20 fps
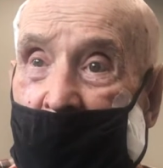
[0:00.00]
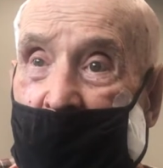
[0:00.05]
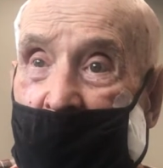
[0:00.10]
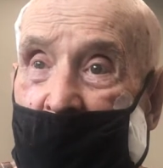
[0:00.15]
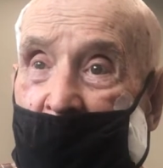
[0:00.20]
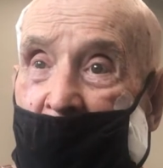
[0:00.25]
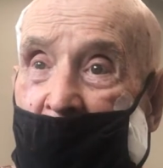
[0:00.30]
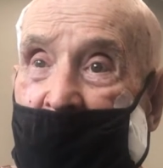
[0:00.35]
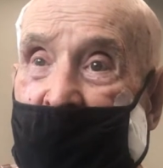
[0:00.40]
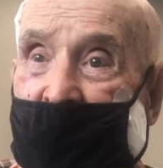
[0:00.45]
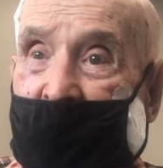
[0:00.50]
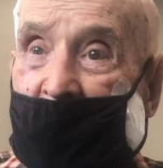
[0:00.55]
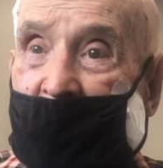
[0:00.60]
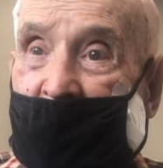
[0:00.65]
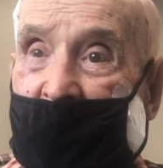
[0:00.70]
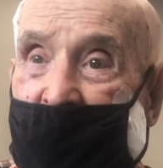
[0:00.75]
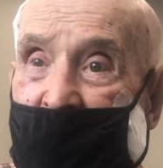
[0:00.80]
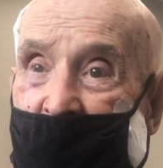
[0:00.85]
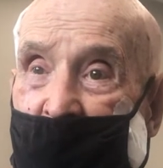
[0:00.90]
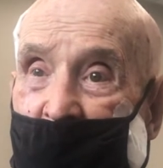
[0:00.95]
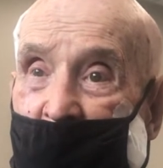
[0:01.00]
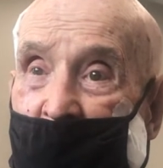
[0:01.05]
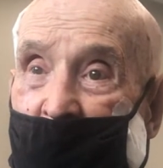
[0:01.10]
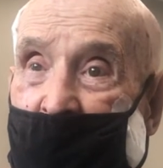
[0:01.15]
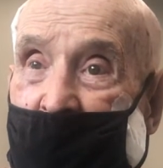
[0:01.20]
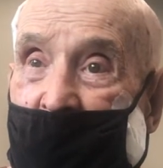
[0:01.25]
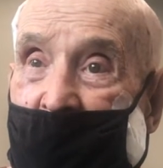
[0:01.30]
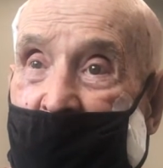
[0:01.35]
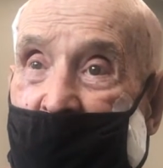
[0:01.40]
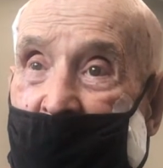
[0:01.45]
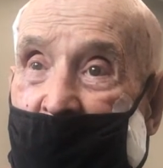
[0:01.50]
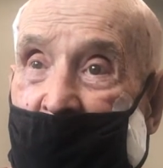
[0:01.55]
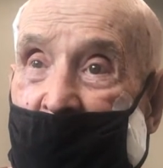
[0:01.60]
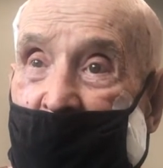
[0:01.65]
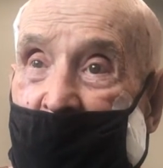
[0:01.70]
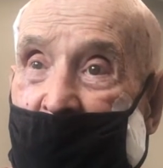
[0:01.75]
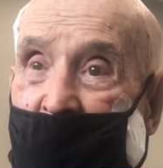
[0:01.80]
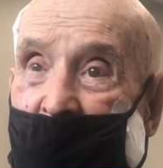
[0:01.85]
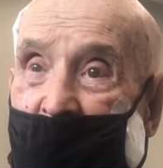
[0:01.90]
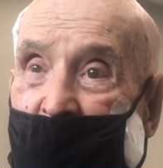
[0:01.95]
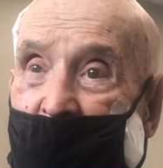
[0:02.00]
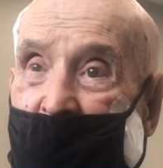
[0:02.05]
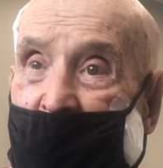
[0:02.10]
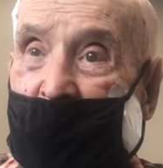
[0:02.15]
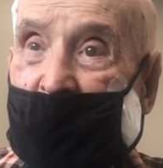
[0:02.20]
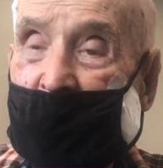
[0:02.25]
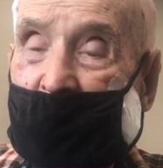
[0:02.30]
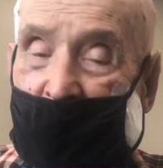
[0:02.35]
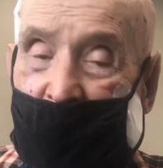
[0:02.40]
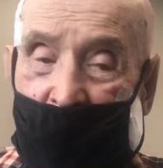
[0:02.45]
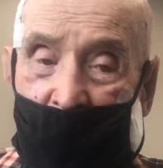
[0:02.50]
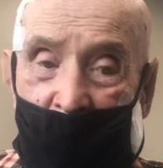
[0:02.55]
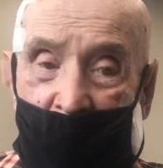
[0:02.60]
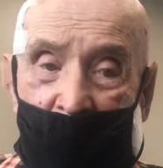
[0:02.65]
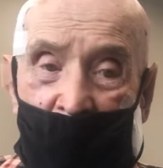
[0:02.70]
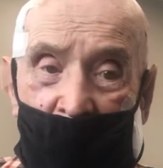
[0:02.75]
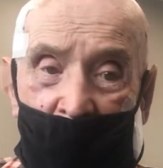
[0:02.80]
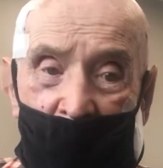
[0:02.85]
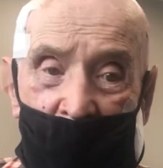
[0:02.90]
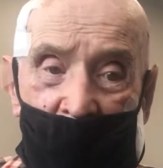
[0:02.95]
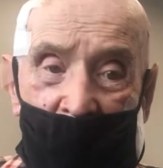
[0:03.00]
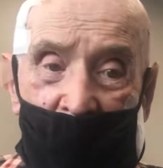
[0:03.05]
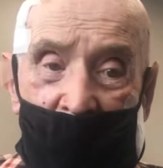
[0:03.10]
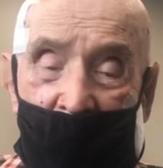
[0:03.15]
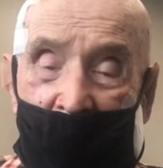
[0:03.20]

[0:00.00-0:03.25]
passed that, if you wanna put it that way, or went over it.